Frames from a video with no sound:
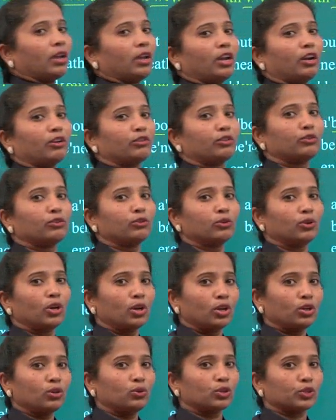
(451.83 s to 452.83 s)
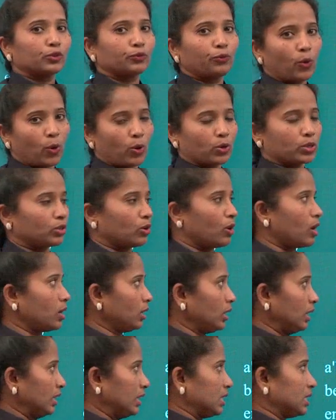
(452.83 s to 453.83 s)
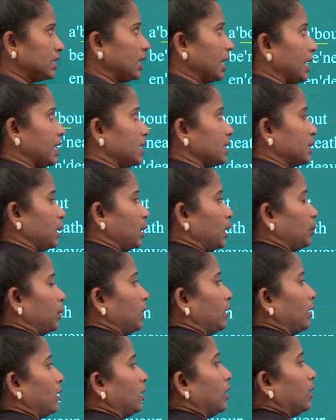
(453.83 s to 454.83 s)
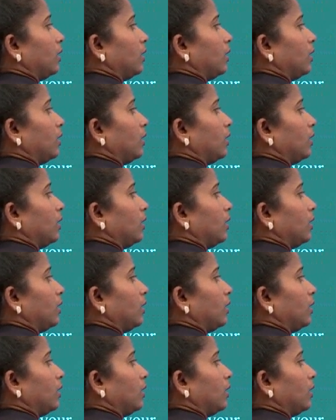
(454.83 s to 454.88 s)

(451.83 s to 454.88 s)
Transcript: You have to use force on the second syllable.